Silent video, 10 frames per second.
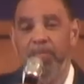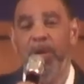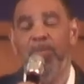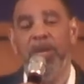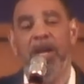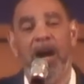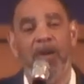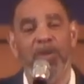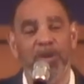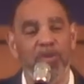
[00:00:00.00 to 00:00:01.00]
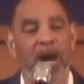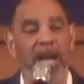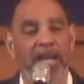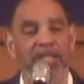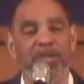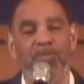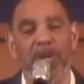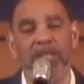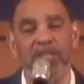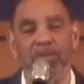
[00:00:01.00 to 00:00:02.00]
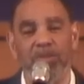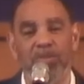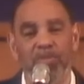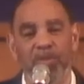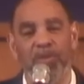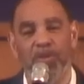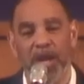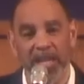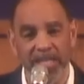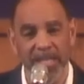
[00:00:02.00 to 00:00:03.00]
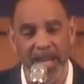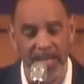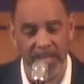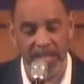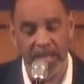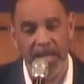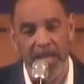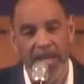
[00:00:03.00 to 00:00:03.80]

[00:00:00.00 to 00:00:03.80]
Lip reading: but we are required to wrestle with a great text.